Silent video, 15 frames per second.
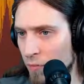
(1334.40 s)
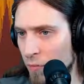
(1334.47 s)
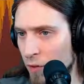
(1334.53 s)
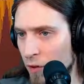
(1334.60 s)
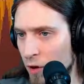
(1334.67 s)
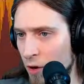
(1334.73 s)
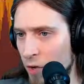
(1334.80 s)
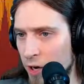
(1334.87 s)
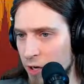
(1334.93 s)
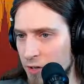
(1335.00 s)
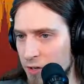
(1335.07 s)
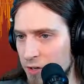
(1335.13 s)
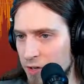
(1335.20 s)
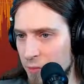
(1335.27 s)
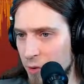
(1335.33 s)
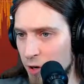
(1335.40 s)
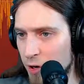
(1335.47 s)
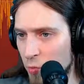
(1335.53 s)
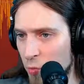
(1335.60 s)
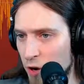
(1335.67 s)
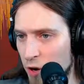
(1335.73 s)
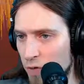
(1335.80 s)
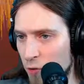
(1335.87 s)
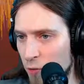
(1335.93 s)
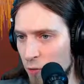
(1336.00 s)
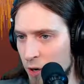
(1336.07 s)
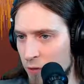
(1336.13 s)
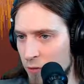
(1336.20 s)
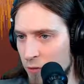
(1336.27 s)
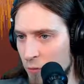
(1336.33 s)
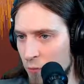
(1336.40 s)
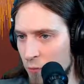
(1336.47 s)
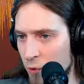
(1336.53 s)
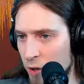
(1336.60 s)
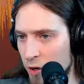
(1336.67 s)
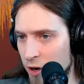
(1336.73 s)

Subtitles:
Oh, I can see by the waveform that we are